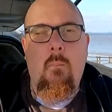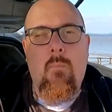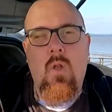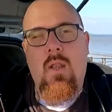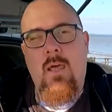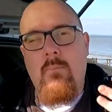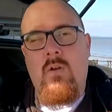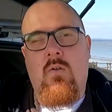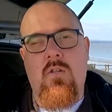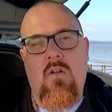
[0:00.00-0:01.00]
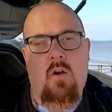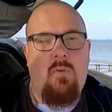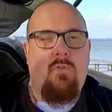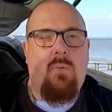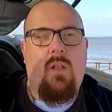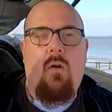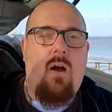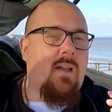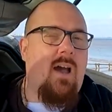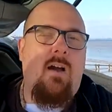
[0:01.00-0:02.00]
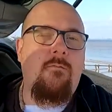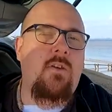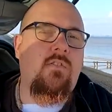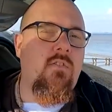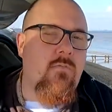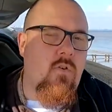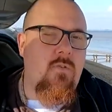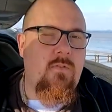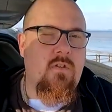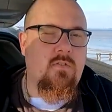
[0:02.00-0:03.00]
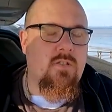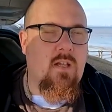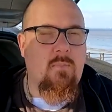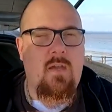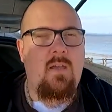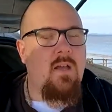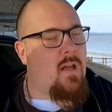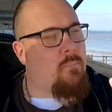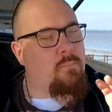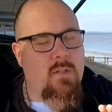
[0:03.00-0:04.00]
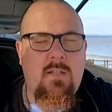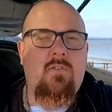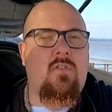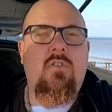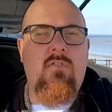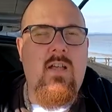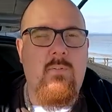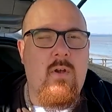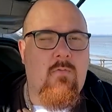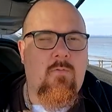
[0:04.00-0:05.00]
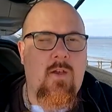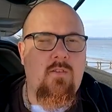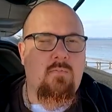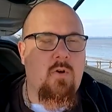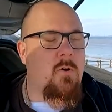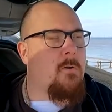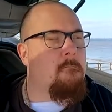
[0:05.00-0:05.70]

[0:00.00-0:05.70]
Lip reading: But let me know in the comments below. I can't fix it for you if you don't tell me. Please don't tell me on Facebook.